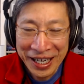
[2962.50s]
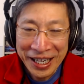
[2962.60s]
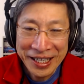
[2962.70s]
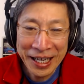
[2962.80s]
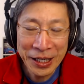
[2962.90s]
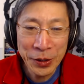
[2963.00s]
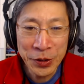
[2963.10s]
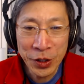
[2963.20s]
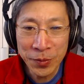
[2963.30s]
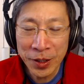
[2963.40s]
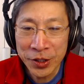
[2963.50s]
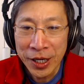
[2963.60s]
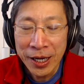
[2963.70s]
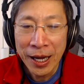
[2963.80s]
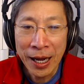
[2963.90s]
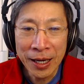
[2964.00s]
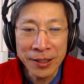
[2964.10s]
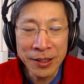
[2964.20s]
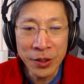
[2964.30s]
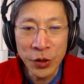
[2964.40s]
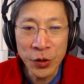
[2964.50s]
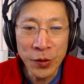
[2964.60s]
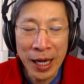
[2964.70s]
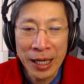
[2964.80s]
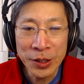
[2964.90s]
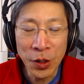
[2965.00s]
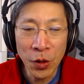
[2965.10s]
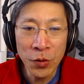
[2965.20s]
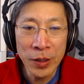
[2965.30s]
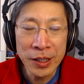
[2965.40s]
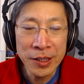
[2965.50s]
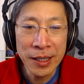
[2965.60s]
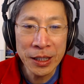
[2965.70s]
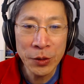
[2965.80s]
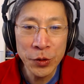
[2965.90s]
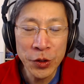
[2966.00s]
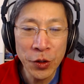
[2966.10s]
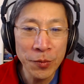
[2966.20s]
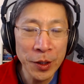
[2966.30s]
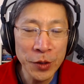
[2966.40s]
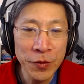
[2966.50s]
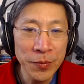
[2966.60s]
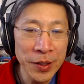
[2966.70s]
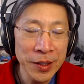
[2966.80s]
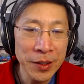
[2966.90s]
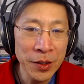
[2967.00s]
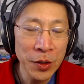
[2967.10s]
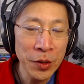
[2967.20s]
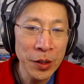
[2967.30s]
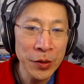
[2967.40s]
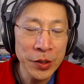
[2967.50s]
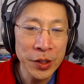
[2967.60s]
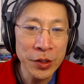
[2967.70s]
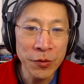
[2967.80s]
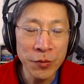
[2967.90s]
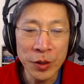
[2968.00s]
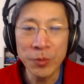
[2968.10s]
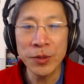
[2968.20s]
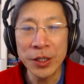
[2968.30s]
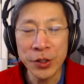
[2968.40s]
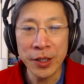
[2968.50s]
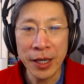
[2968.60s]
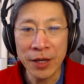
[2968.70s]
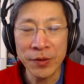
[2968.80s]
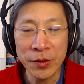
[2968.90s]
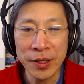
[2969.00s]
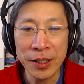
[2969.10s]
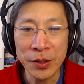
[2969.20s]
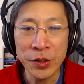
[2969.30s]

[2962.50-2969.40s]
Thank you so much. Alan Liu, as always, thank you so much for being the co-host. It's a real pleasure to have you. Thank you so